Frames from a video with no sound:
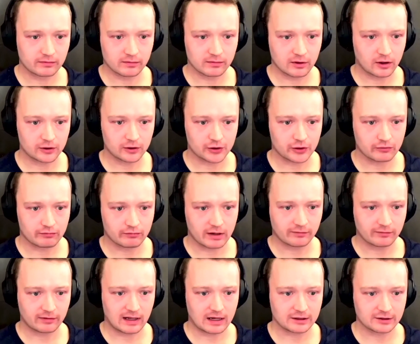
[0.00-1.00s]
cultural red
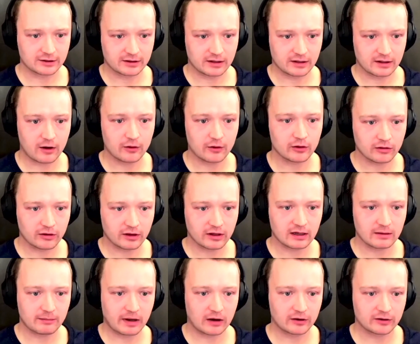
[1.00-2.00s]
flags and how do you think
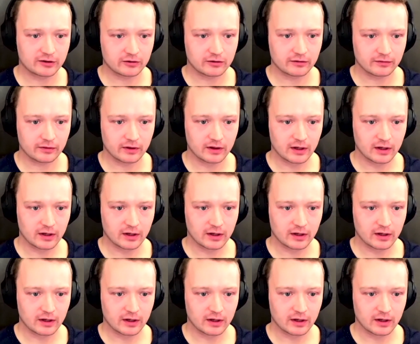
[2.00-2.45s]
about sort of